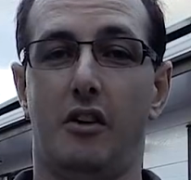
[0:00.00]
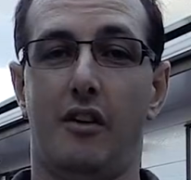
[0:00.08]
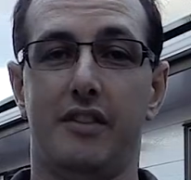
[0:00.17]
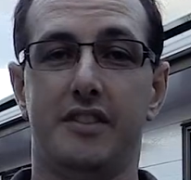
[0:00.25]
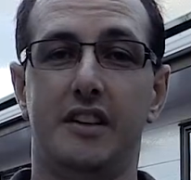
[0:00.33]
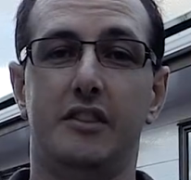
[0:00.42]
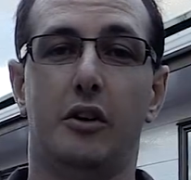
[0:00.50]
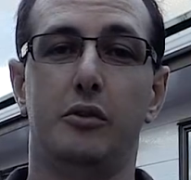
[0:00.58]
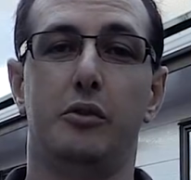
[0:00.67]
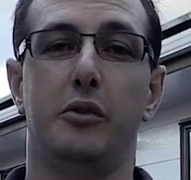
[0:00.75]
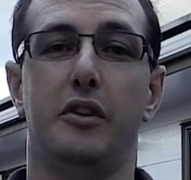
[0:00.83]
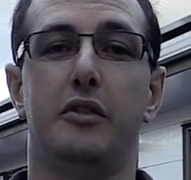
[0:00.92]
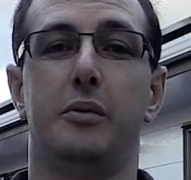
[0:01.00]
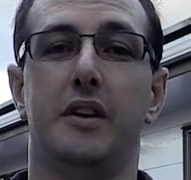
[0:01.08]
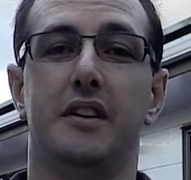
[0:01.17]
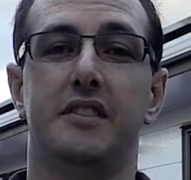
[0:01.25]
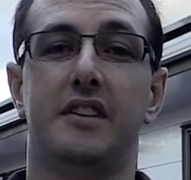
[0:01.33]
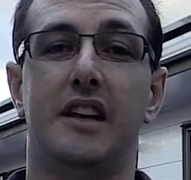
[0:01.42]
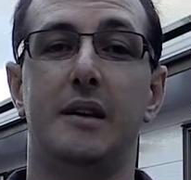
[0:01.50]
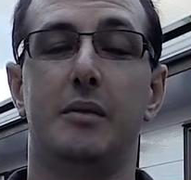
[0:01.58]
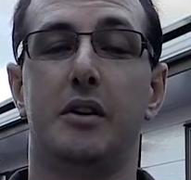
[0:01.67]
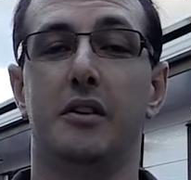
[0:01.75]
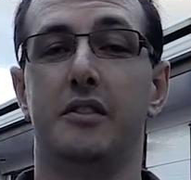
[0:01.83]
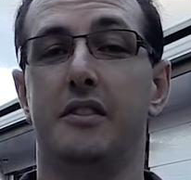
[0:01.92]
obviously don't do this when it's sunny
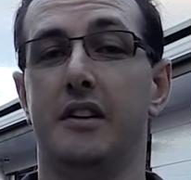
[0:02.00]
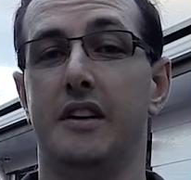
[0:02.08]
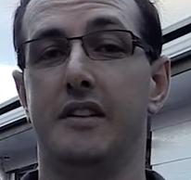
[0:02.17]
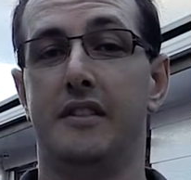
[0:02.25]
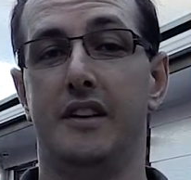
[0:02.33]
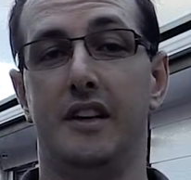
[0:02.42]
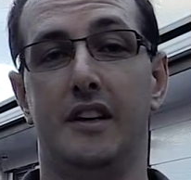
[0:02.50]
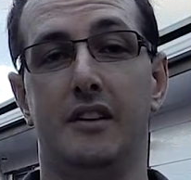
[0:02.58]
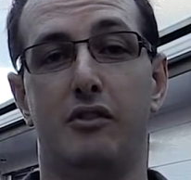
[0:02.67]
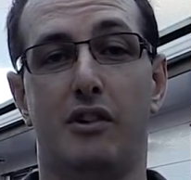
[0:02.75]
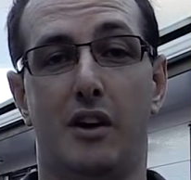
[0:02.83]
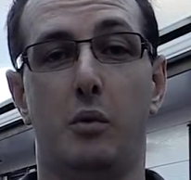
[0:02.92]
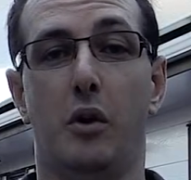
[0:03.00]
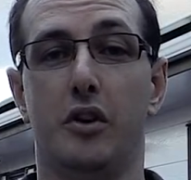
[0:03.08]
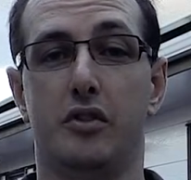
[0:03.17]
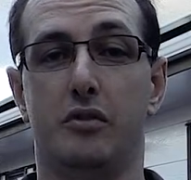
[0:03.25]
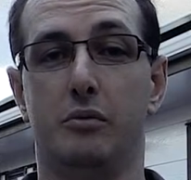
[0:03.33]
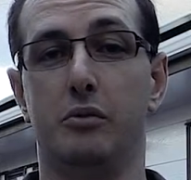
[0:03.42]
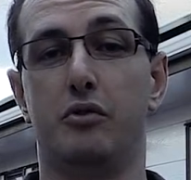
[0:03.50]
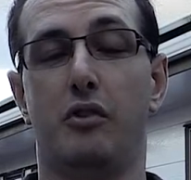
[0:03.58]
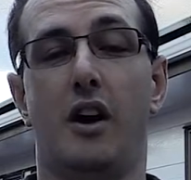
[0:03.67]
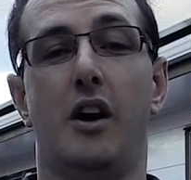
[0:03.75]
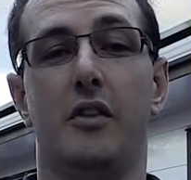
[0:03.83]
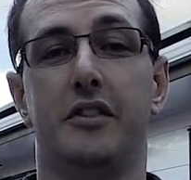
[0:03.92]
because the truck wash will
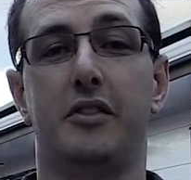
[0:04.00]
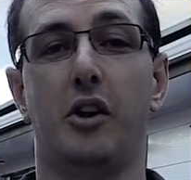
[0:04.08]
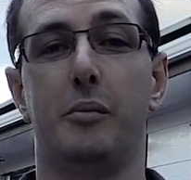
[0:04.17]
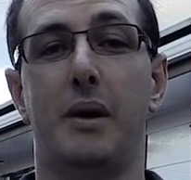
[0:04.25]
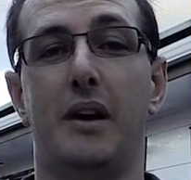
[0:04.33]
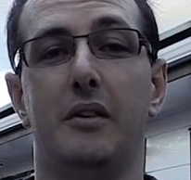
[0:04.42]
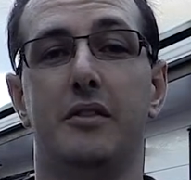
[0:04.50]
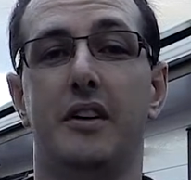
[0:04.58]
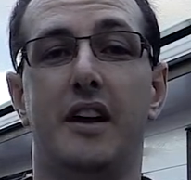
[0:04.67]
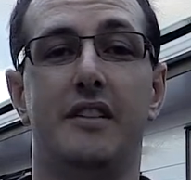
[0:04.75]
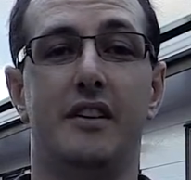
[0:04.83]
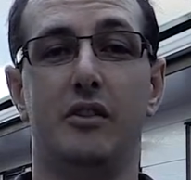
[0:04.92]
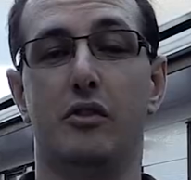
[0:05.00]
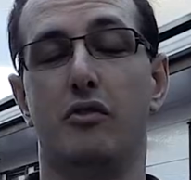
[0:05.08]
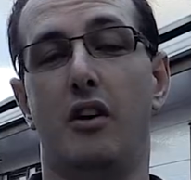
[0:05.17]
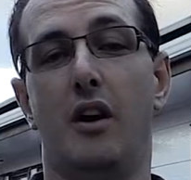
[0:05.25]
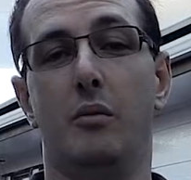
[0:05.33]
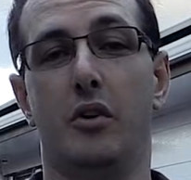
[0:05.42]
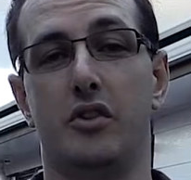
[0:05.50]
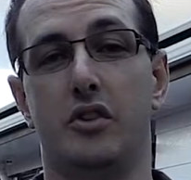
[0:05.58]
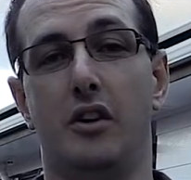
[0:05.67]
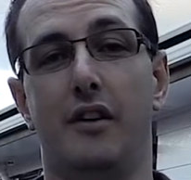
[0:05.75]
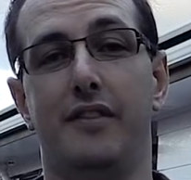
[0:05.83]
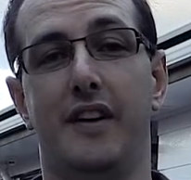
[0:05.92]
dry on the solar panels and then you'll try and wash
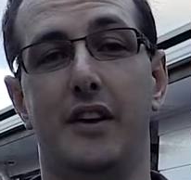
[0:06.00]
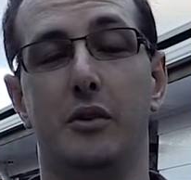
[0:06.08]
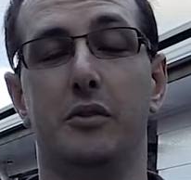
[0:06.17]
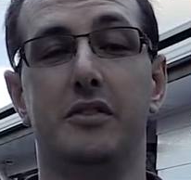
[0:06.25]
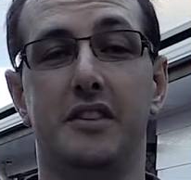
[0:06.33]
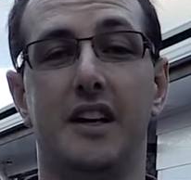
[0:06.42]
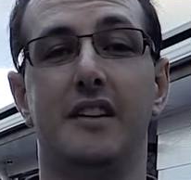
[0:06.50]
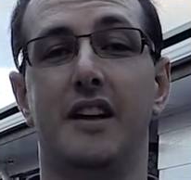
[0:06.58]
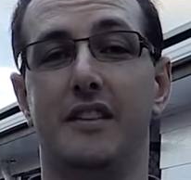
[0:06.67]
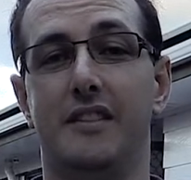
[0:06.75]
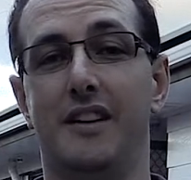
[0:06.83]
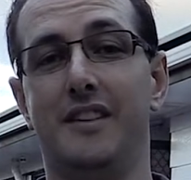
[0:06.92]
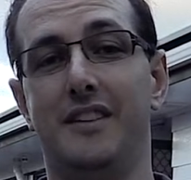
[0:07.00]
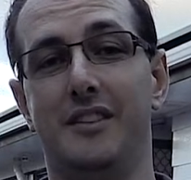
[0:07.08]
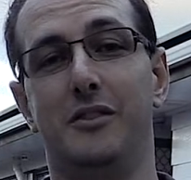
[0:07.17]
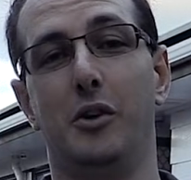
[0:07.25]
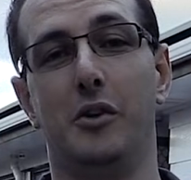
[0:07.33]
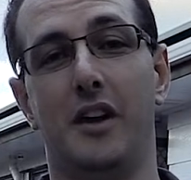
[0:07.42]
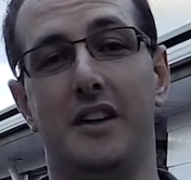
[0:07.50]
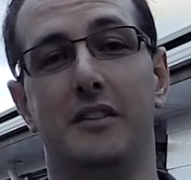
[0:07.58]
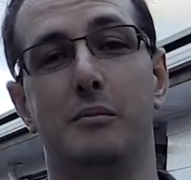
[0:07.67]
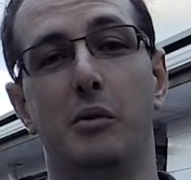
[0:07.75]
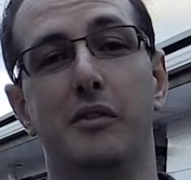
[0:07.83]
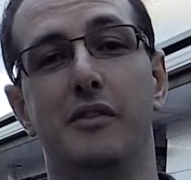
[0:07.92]
it off and you'll see that the, the dirt
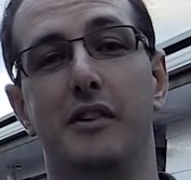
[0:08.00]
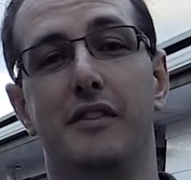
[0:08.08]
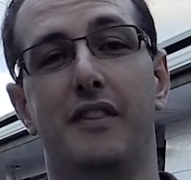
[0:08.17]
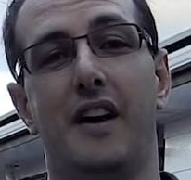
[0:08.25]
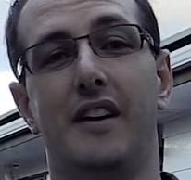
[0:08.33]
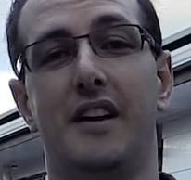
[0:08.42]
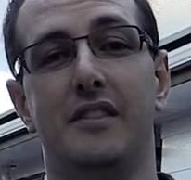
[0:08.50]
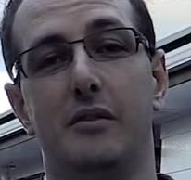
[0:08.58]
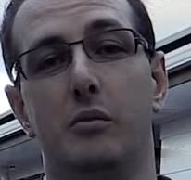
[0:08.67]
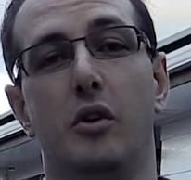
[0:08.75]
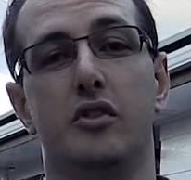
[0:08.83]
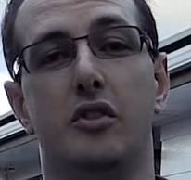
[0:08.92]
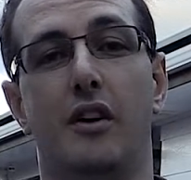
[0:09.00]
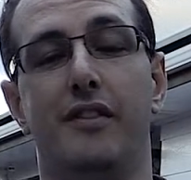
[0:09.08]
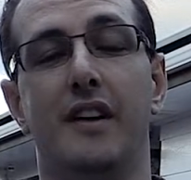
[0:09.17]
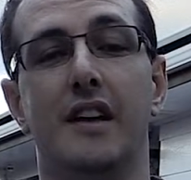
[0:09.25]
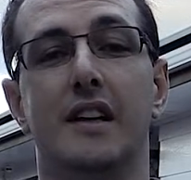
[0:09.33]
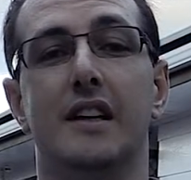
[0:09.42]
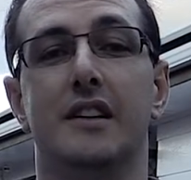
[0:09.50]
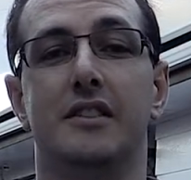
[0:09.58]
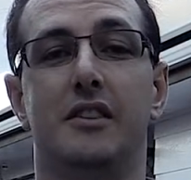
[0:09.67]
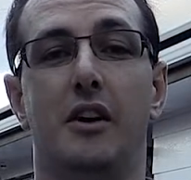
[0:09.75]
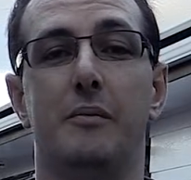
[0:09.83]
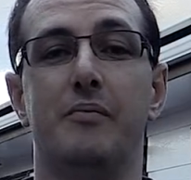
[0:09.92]
hasn't moved very far and hasn't washed off
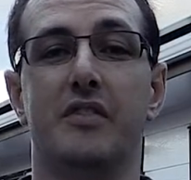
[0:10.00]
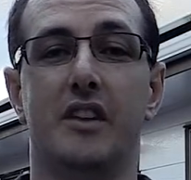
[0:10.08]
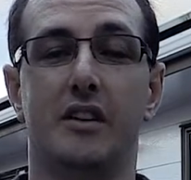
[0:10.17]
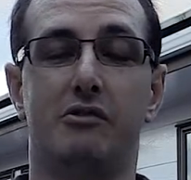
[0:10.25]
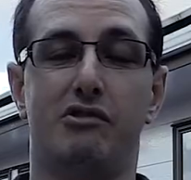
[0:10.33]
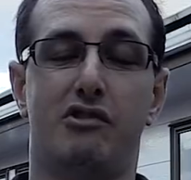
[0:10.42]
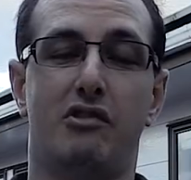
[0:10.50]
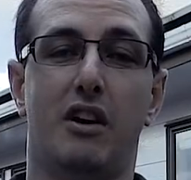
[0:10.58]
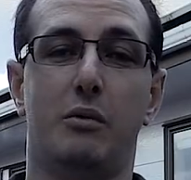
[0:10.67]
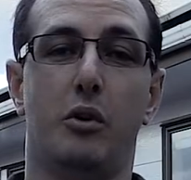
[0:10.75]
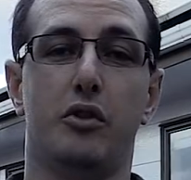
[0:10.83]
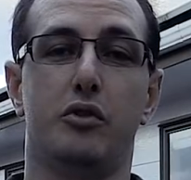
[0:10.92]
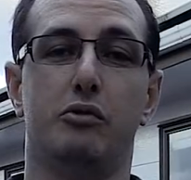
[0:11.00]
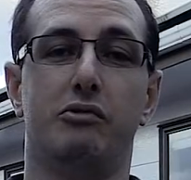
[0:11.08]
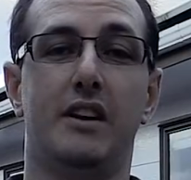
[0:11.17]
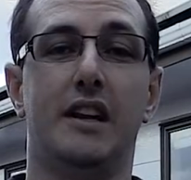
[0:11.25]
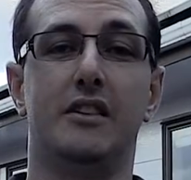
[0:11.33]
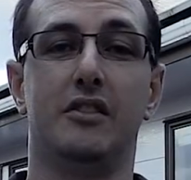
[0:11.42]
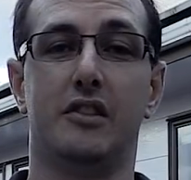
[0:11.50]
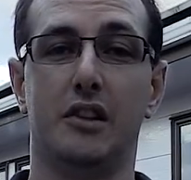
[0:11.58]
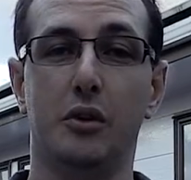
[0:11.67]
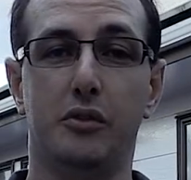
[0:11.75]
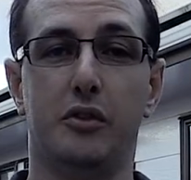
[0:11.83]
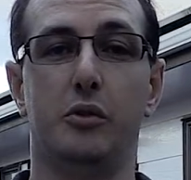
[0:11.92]
so the truck wash will really just
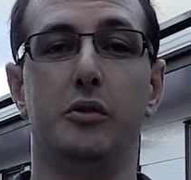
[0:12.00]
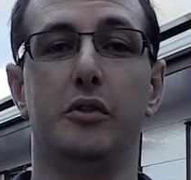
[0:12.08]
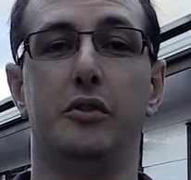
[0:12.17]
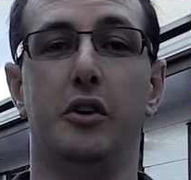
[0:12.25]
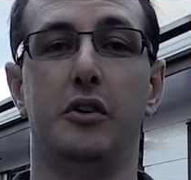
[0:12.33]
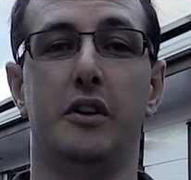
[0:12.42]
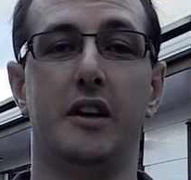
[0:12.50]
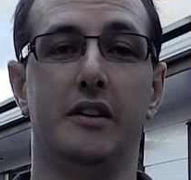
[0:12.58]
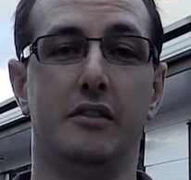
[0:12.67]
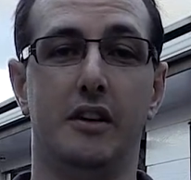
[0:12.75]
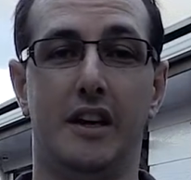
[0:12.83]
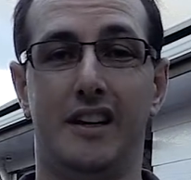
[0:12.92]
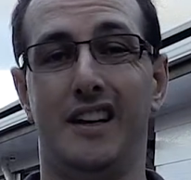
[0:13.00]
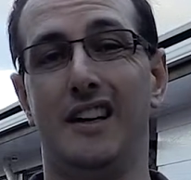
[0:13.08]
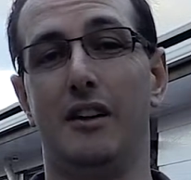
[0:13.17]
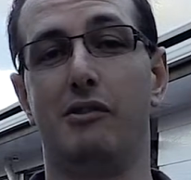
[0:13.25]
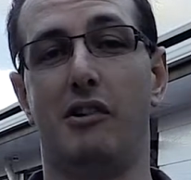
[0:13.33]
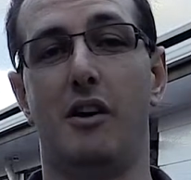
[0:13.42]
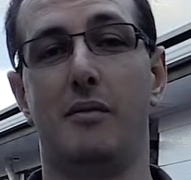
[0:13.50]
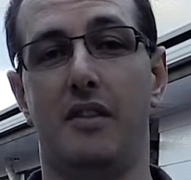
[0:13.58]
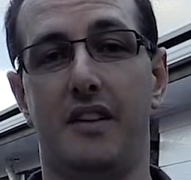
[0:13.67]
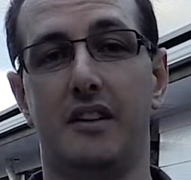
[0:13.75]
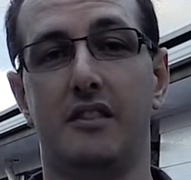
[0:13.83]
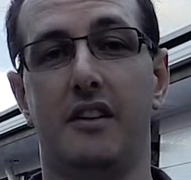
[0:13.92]
loosen all the dirt and, and any grime
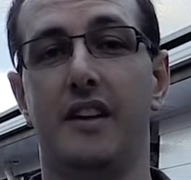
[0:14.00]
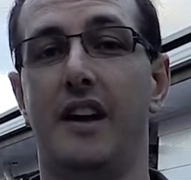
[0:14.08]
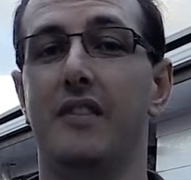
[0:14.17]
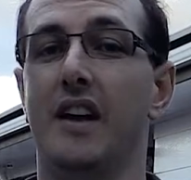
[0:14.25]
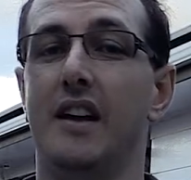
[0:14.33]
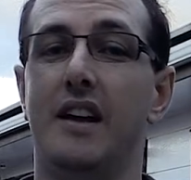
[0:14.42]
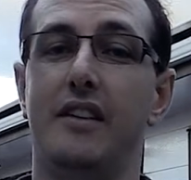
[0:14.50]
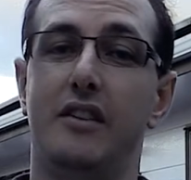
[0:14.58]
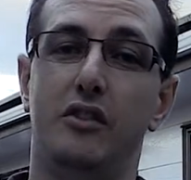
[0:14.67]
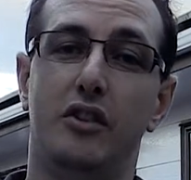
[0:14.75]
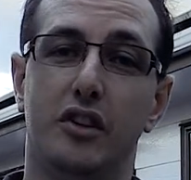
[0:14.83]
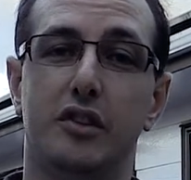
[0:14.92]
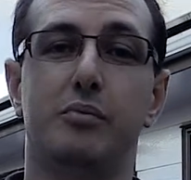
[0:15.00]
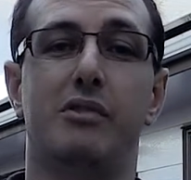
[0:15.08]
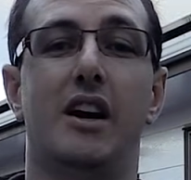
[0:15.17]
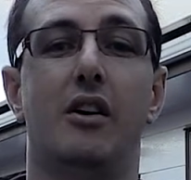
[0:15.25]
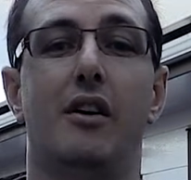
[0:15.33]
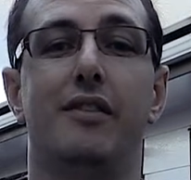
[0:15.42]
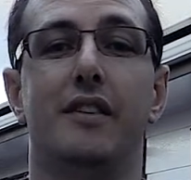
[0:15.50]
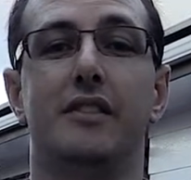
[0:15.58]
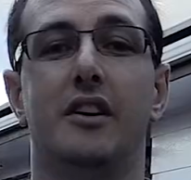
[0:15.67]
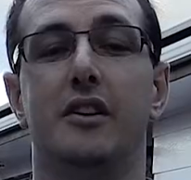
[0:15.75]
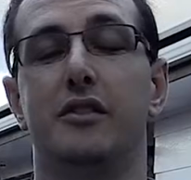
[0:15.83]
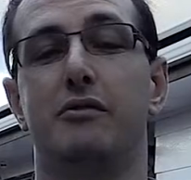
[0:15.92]
and things like that and then you just spray it off
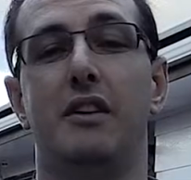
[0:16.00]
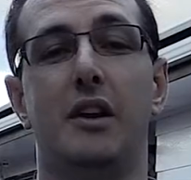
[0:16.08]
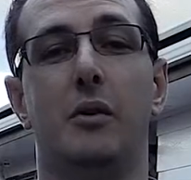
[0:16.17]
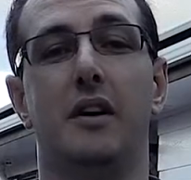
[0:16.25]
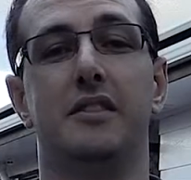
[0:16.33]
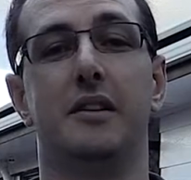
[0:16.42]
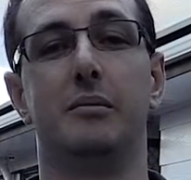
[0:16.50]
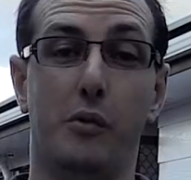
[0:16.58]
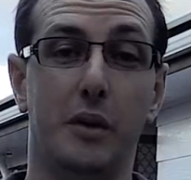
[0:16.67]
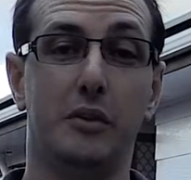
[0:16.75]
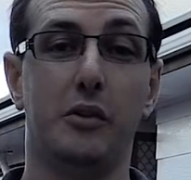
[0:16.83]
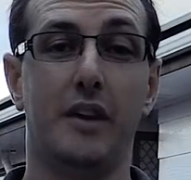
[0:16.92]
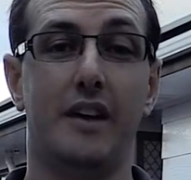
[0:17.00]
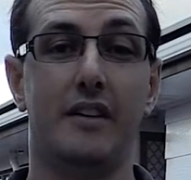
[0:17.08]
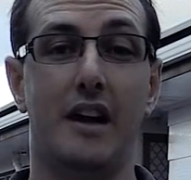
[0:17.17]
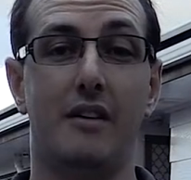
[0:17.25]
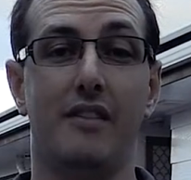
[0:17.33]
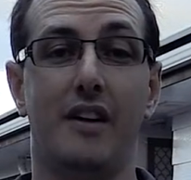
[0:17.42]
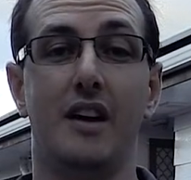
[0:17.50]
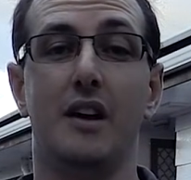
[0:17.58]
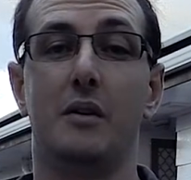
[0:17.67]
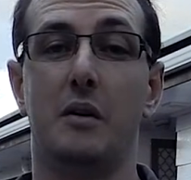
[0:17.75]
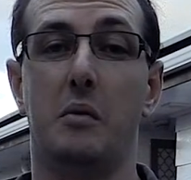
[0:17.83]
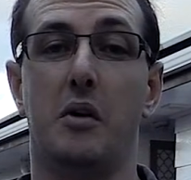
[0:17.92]
so it's really quite simple we do that however
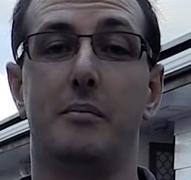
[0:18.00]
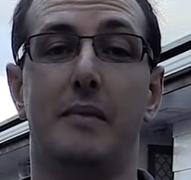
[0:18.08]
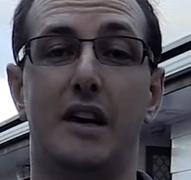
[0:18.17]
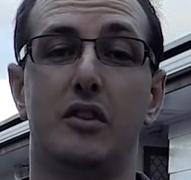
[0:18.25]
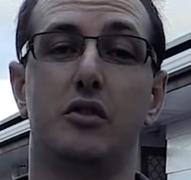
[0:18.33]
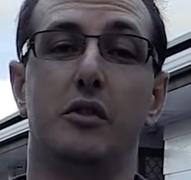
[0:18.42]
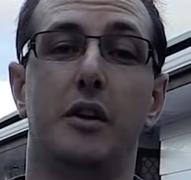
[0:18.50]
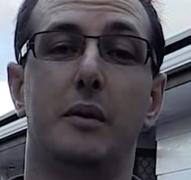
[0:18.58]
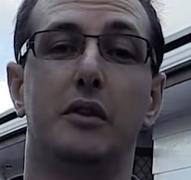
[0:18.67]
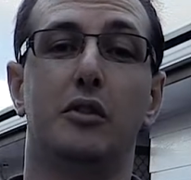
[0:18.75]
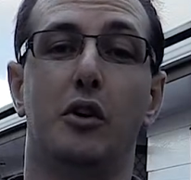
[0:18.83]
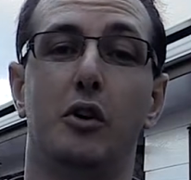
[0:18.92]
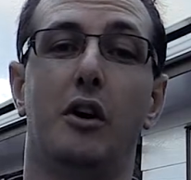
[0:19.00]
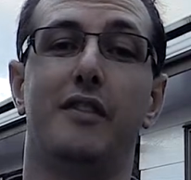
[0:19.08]
we want to make sure that we turn